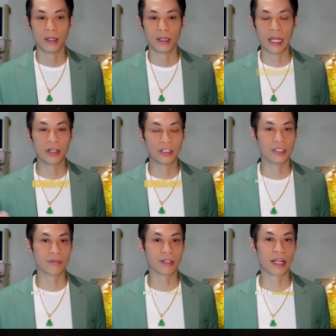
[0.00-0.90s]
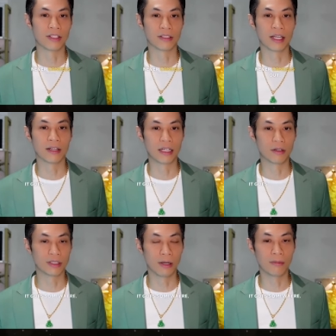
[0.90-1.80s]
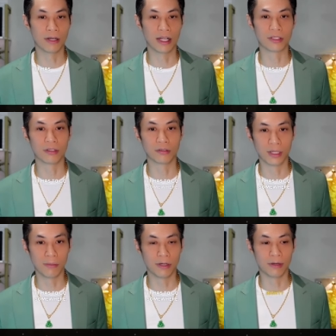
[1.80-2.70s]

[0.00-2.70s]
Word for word: energy never cancels out. It goes somewhere, it has to go somewhere,